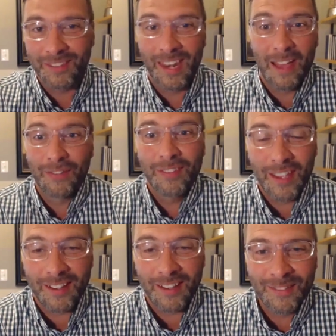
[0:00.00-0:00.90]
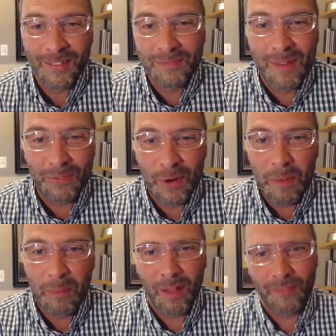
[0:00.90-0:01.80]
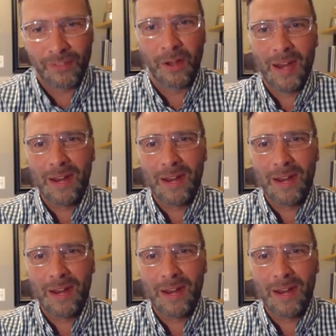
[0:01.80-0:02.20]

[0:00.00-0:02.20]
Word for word: that have six, which may throw people off to go, wait a